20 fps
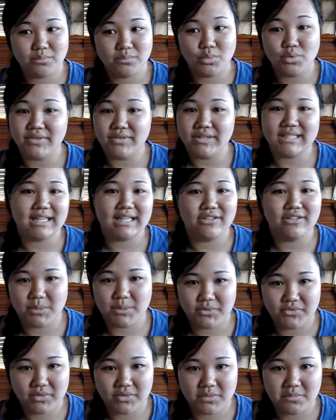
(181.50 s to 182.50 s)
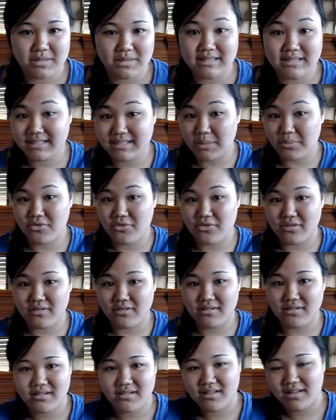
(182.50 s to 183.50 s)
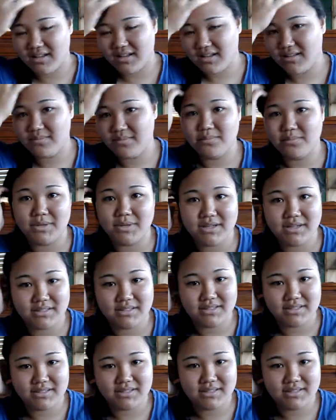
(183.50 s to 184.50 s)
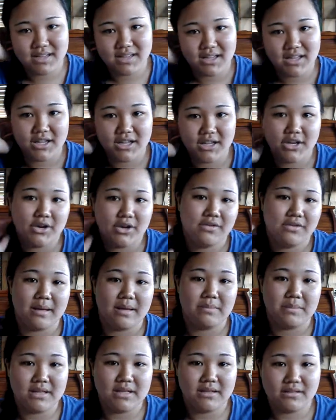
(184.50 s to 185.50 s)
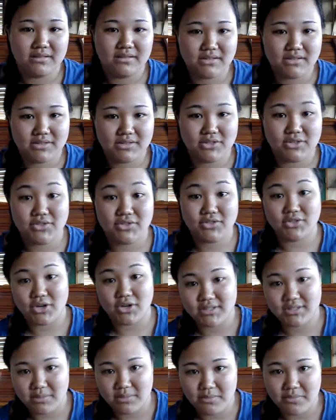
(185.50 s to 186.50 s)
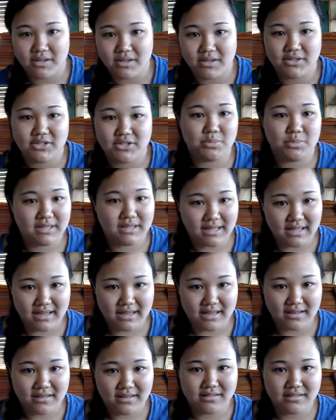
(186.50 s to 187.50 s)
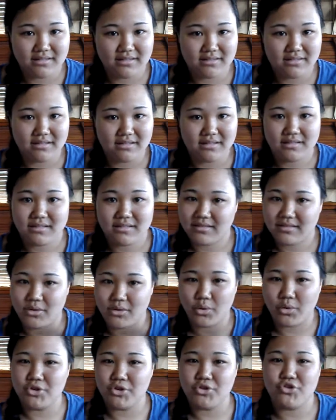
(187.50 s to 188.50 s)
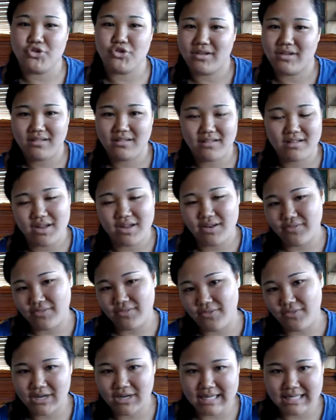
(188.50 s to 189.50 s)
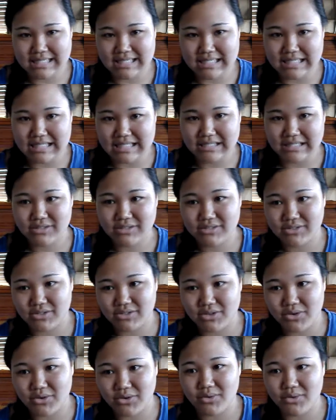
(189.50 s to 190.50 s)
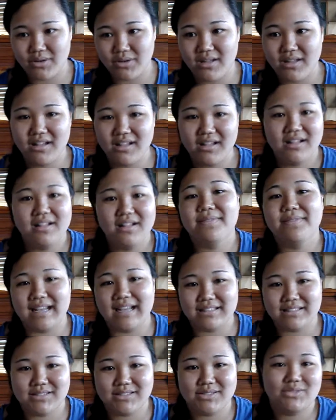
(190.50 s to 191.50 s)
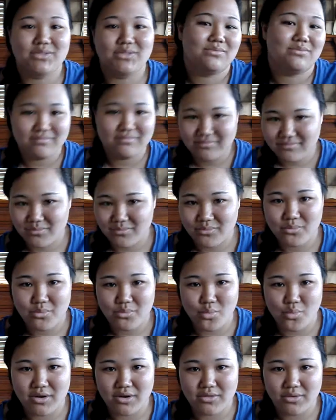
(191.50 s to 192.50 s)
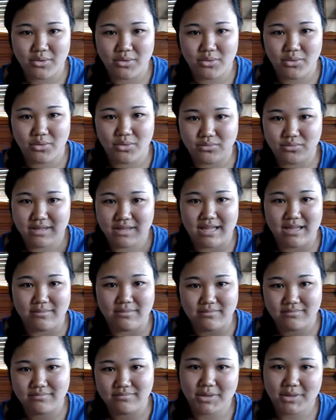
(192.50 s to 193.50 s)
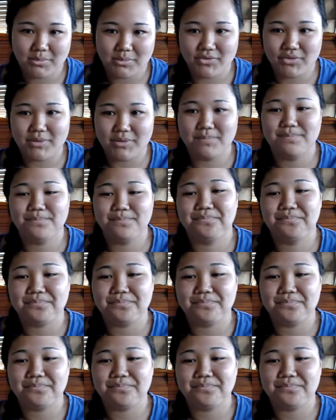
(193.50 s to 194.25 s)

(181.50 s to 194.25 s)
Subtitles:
movie title comes from, Inception, because, you know, that means to start something, to begin, the origin of an idea. So that's where the whole name comes from.